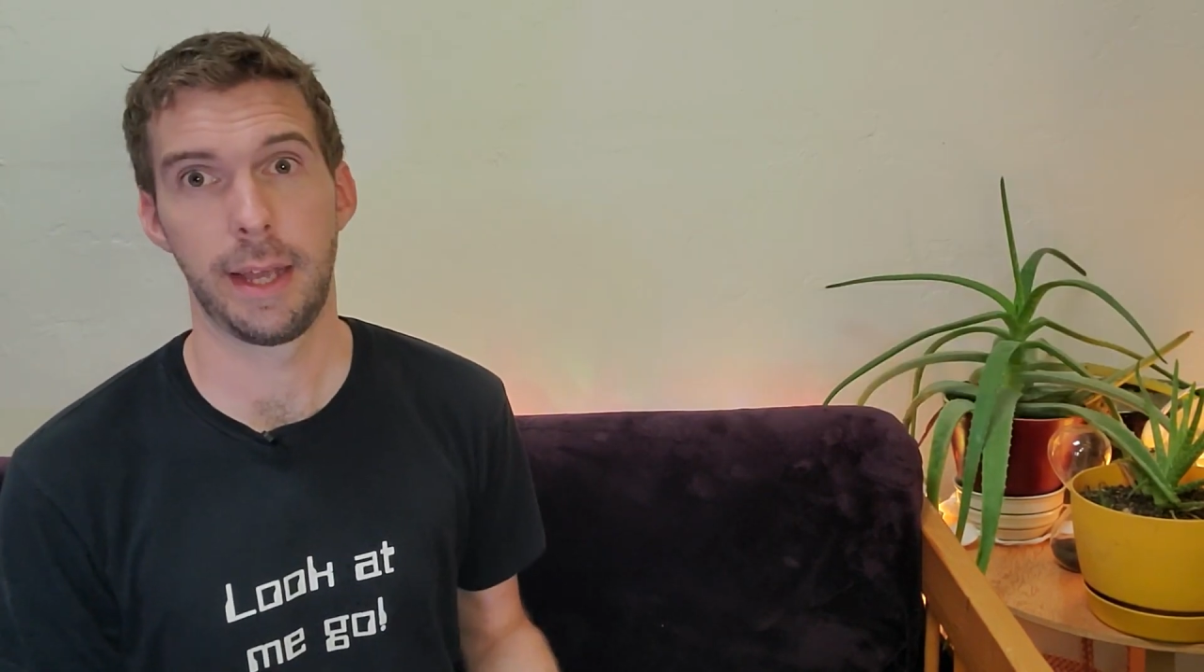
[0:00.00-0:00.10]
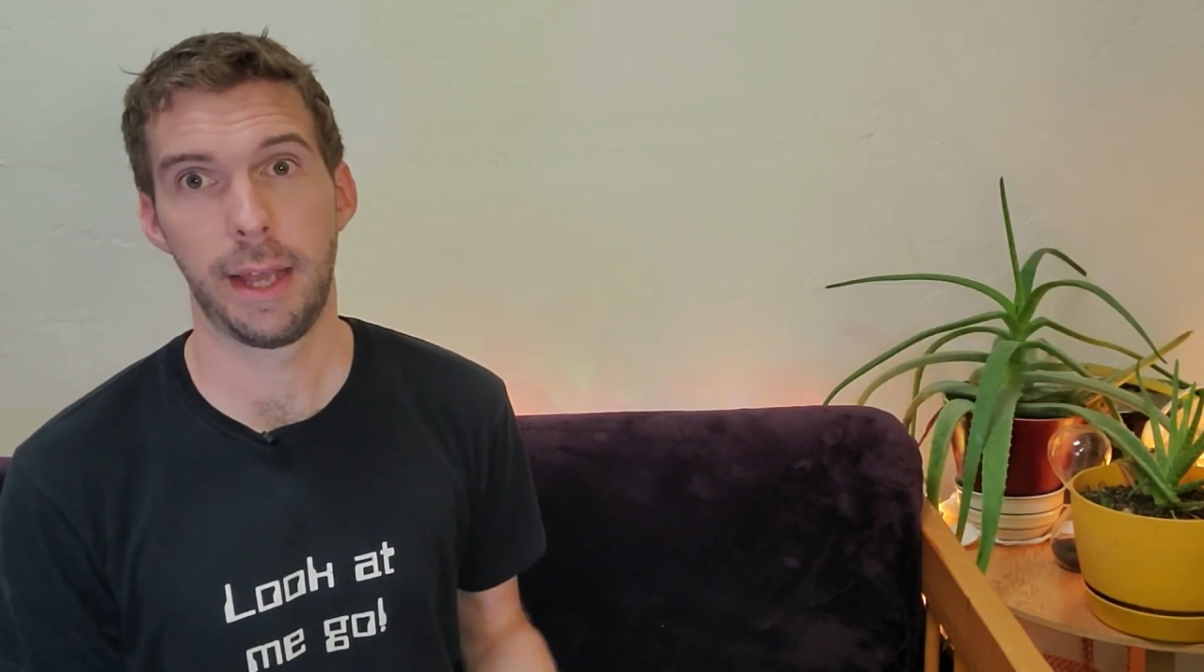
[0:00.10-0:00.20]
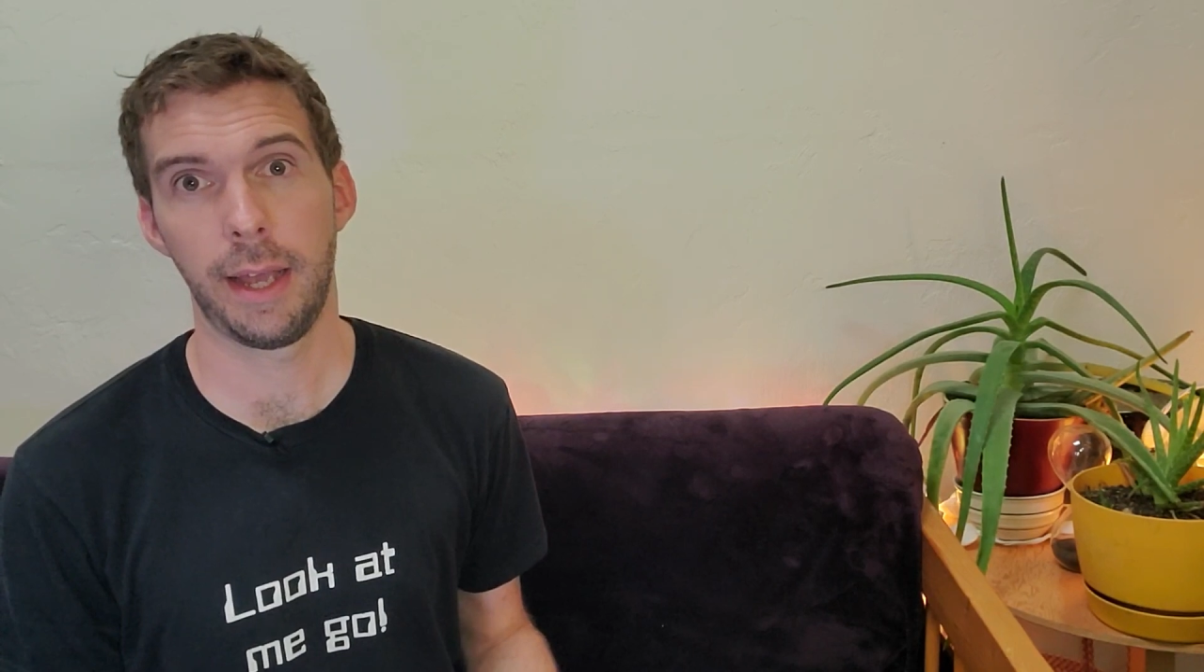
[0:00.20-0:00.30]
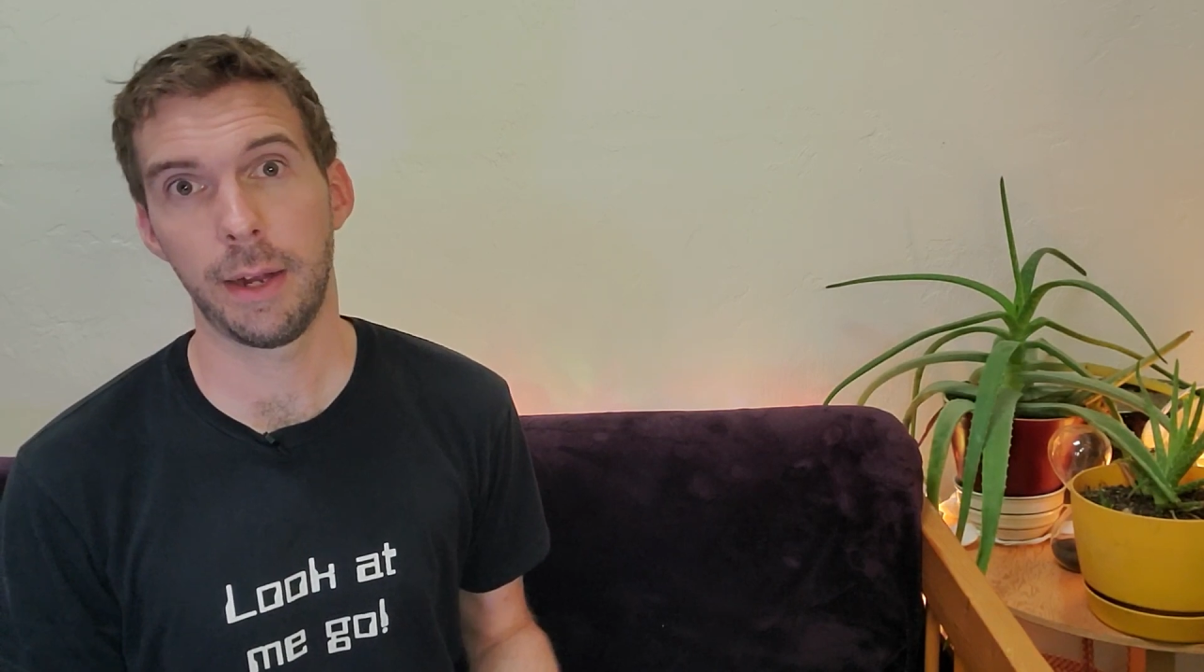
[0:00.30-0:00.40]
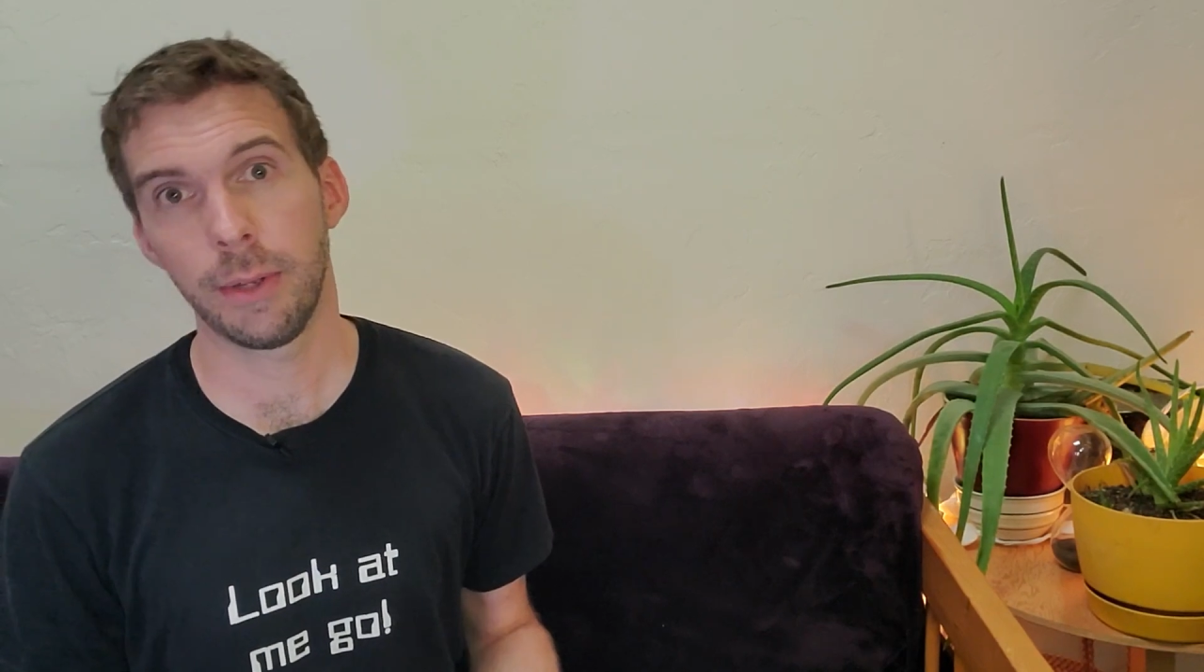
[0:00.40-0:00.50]

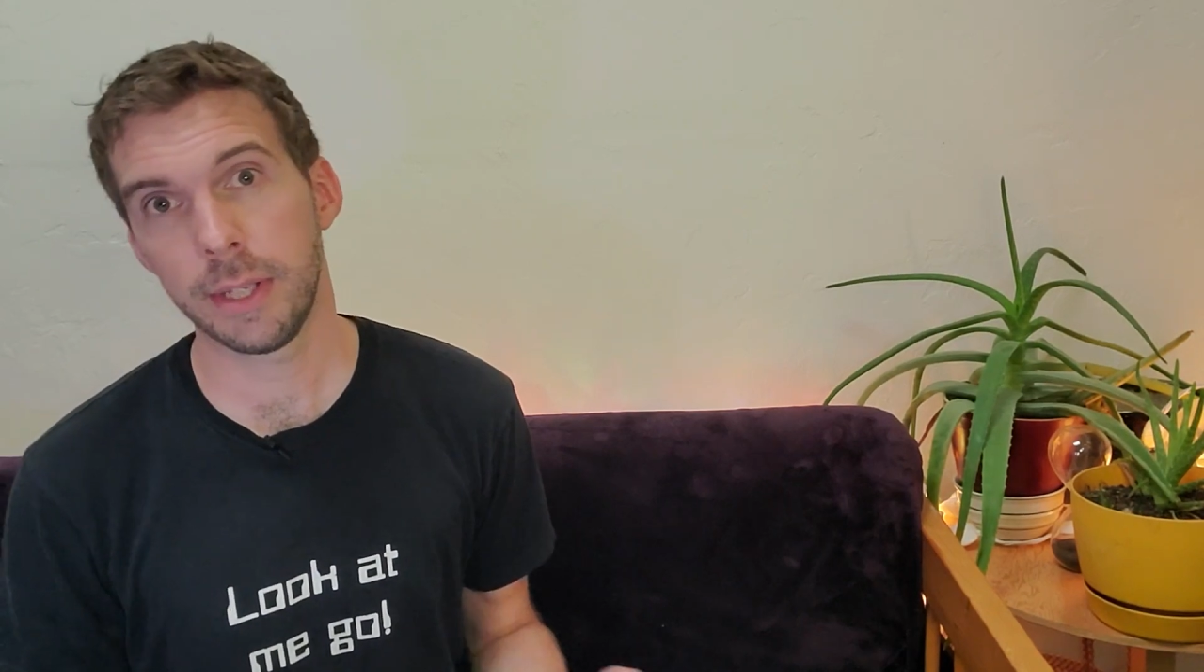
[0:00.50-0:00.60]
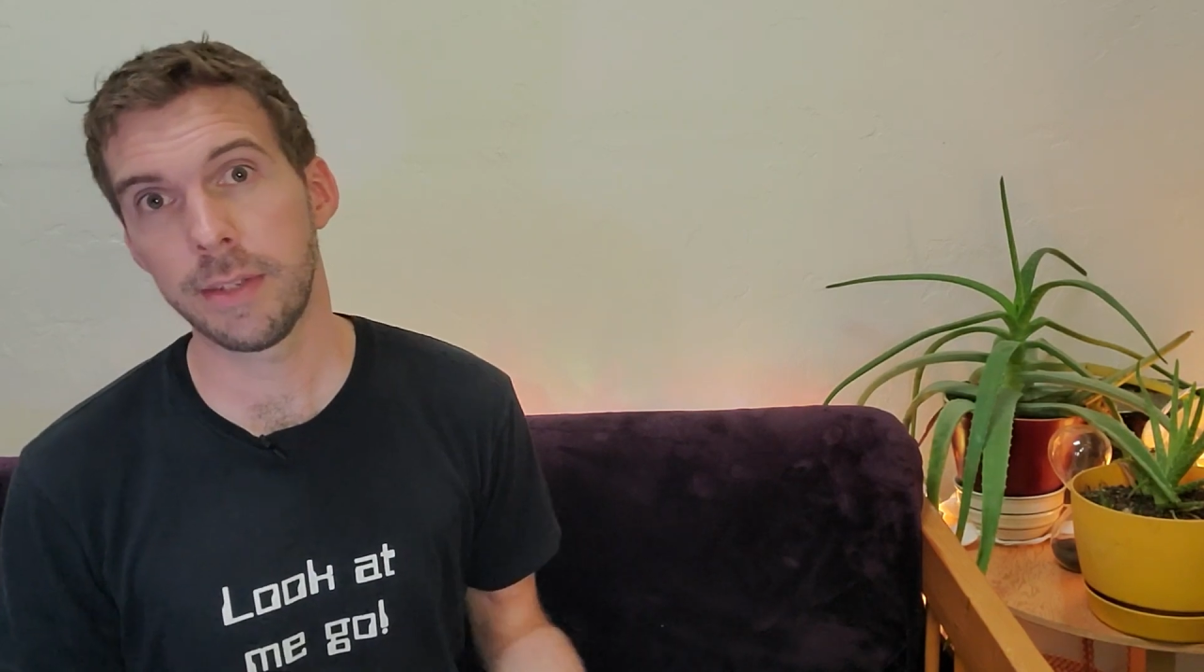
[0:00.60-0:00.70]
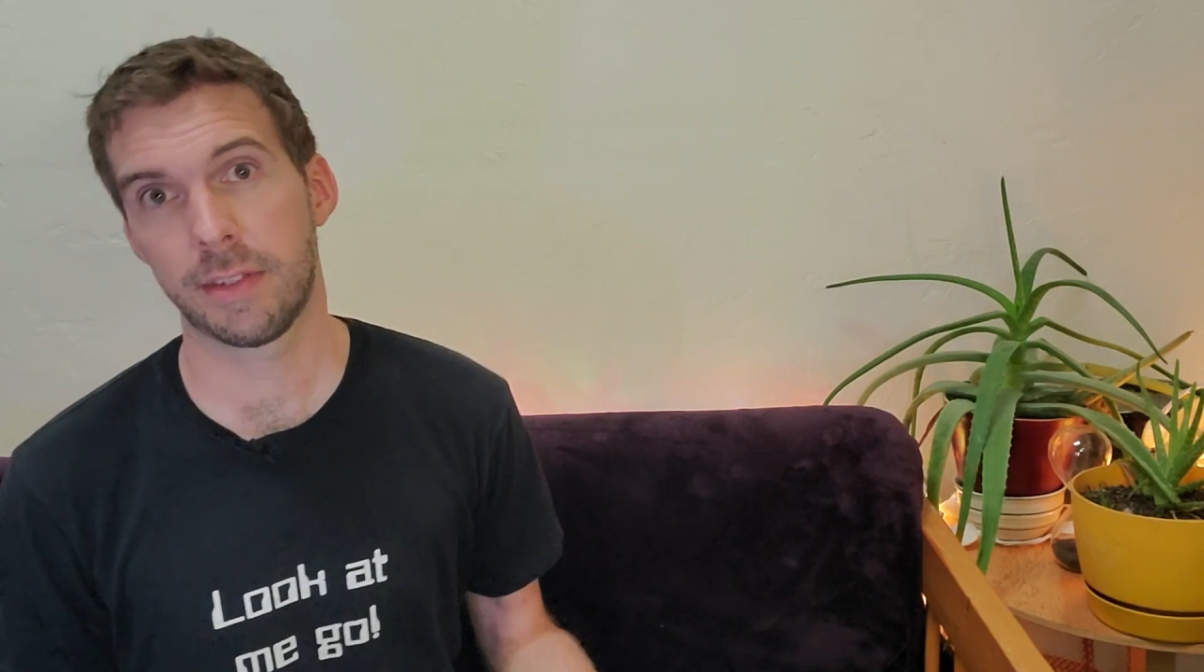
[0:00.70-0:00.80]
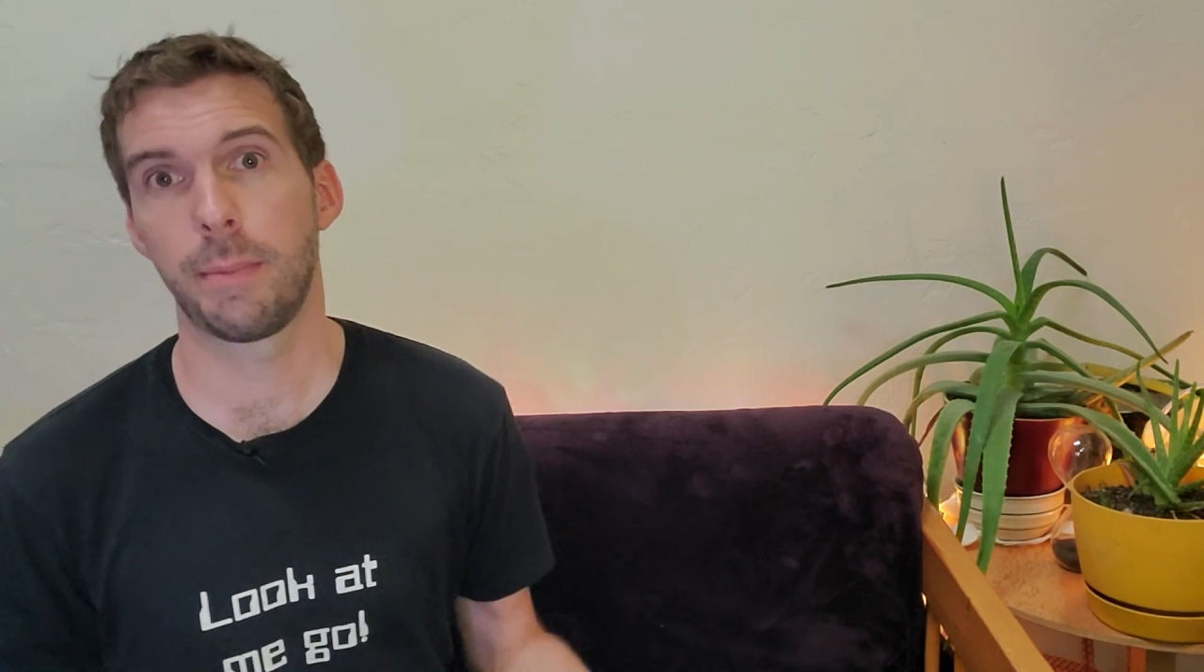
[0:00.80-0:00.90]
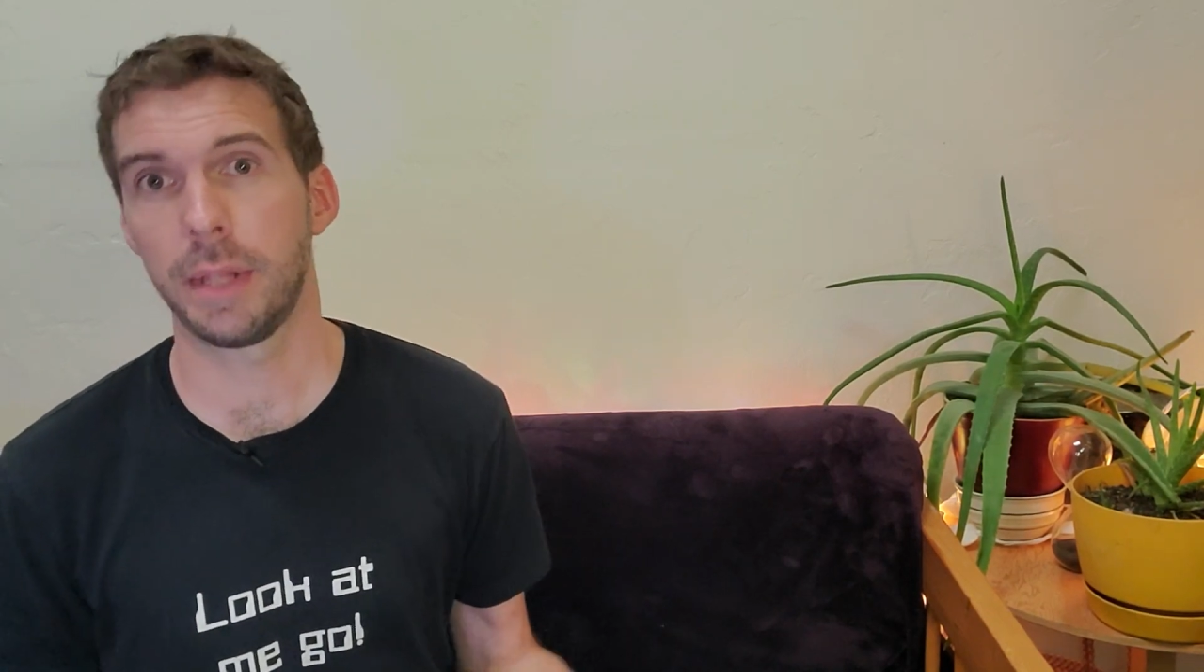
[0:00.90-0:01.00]
or at
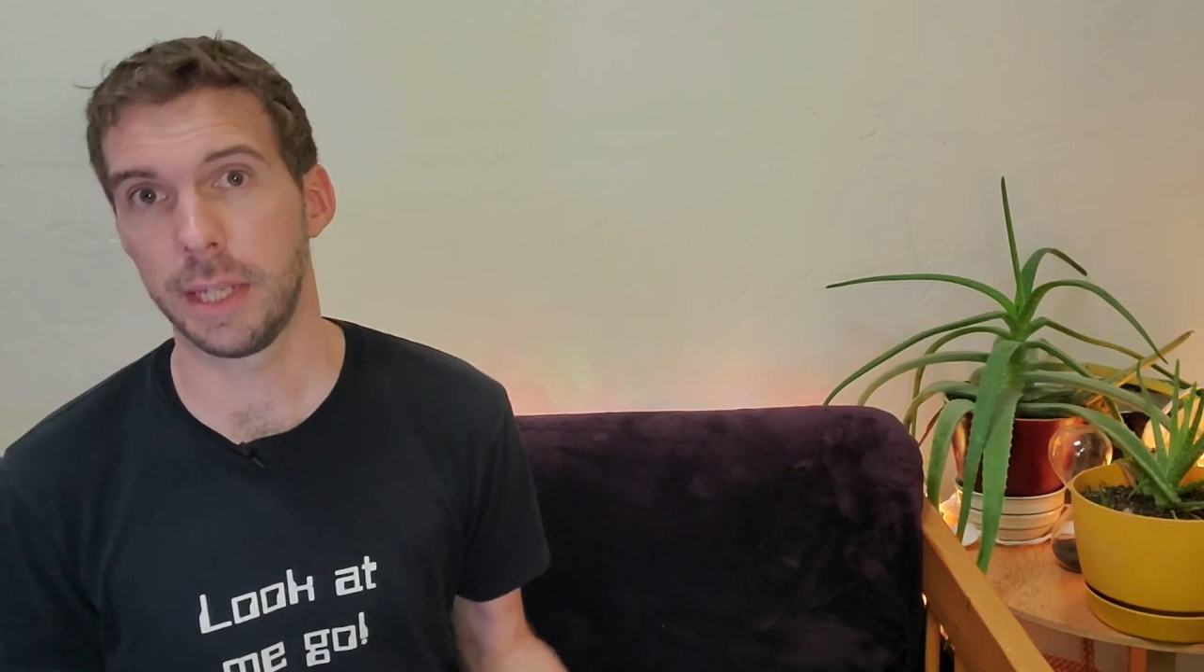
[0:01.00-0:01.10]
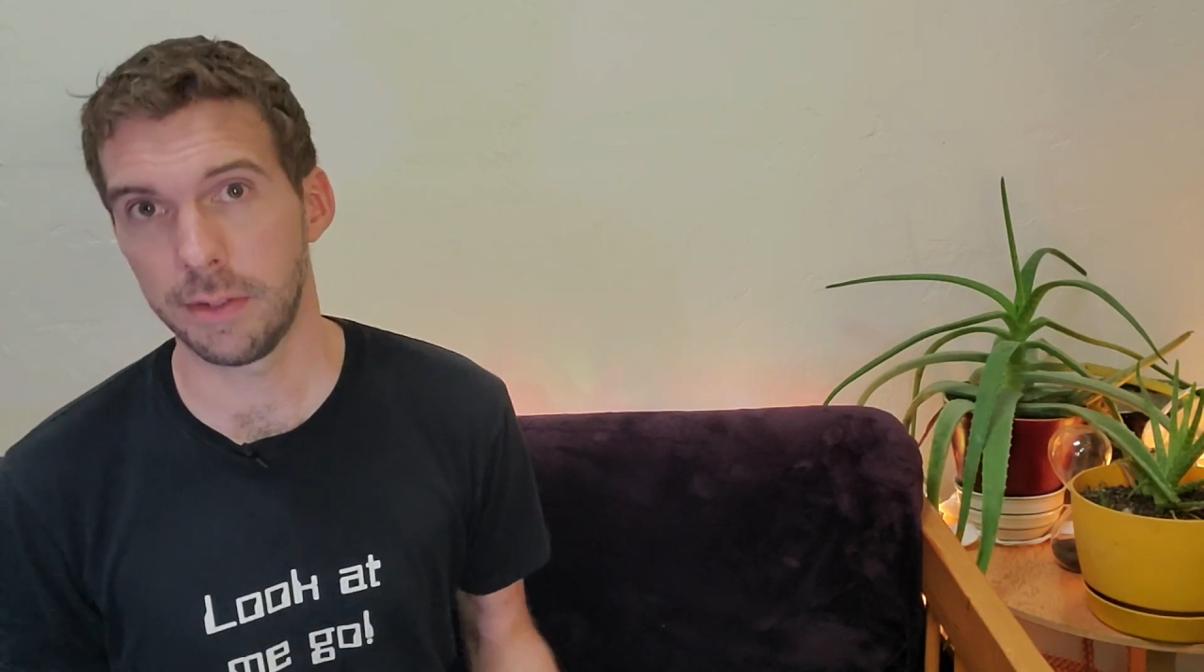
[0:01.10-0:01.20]
least some of the